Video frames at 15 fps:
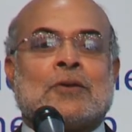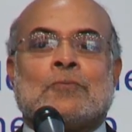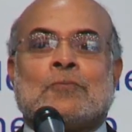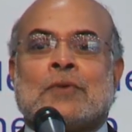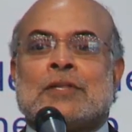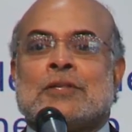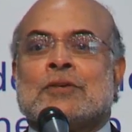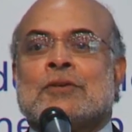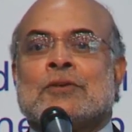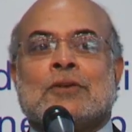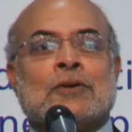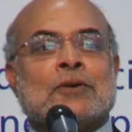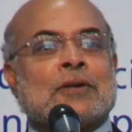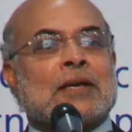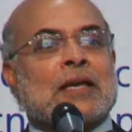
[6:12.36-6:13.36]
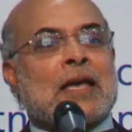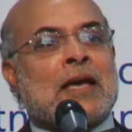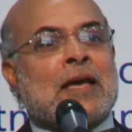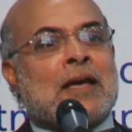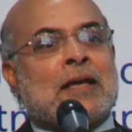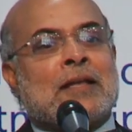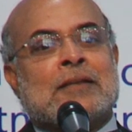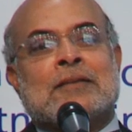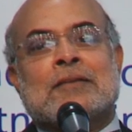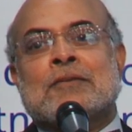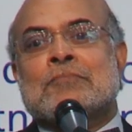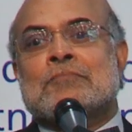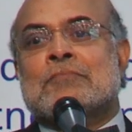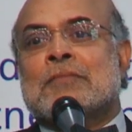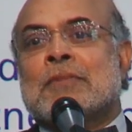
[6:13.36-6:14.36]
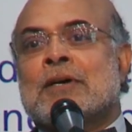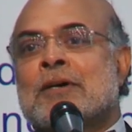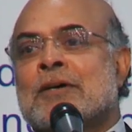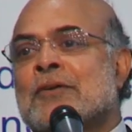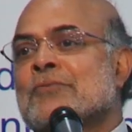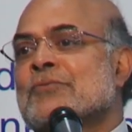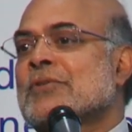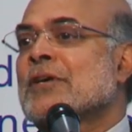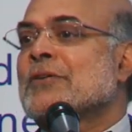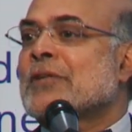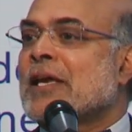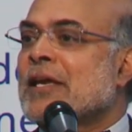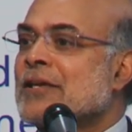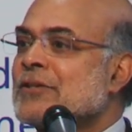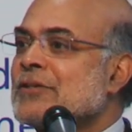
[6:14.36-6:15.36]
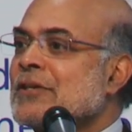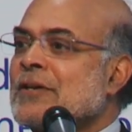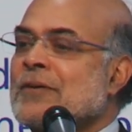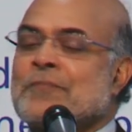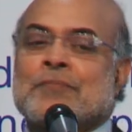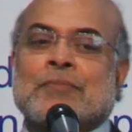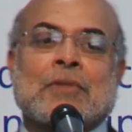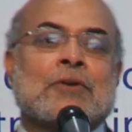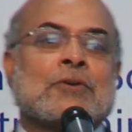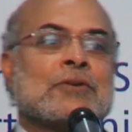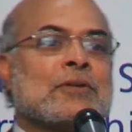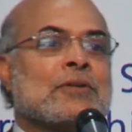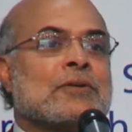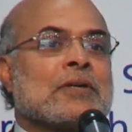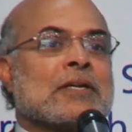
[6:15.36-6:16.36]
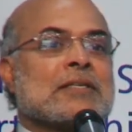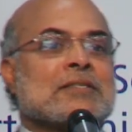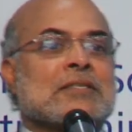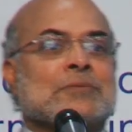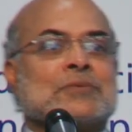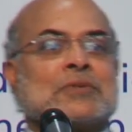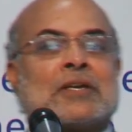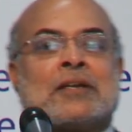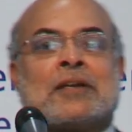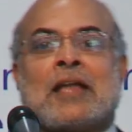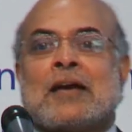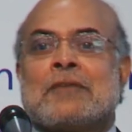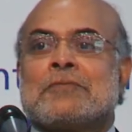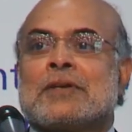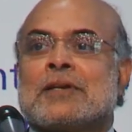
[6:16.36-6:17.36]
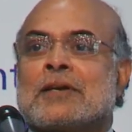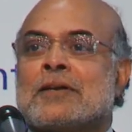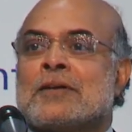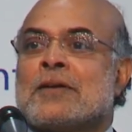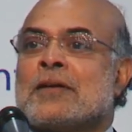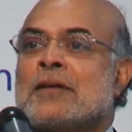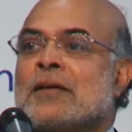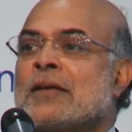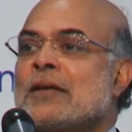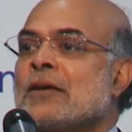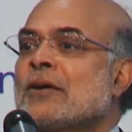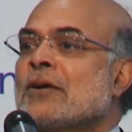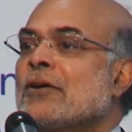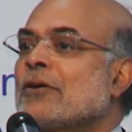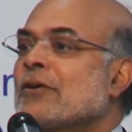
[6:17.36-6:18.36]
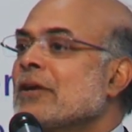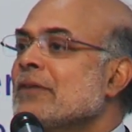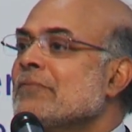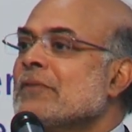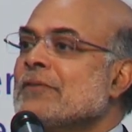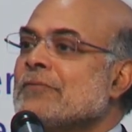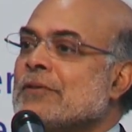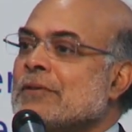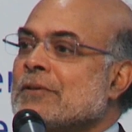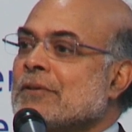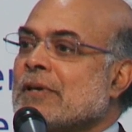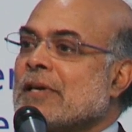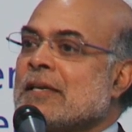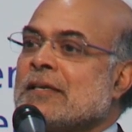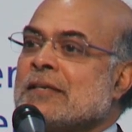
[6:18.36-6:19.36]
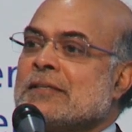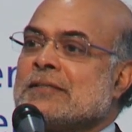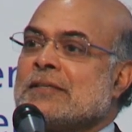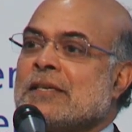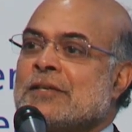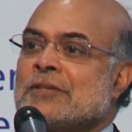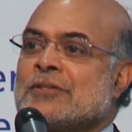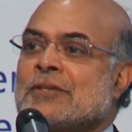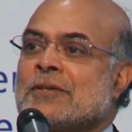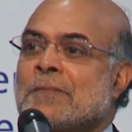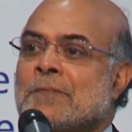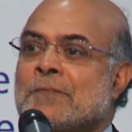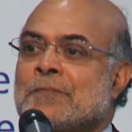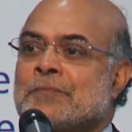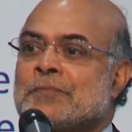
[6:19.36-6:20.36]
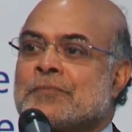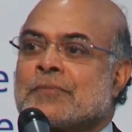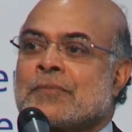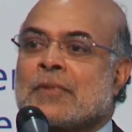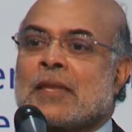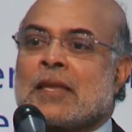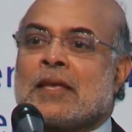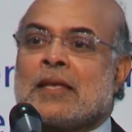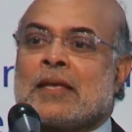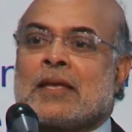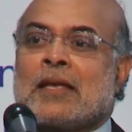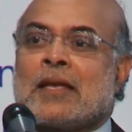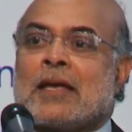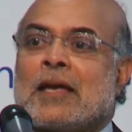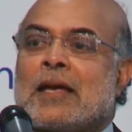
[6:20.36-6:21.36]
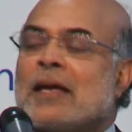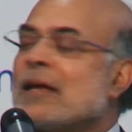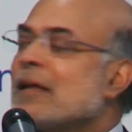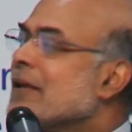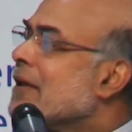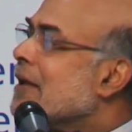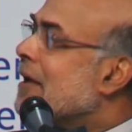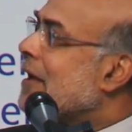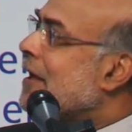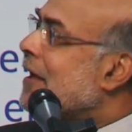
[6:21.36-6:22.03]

whether you look at uh, South Asia or you look at Sub Saharan Africa or even if you look at East Asia. And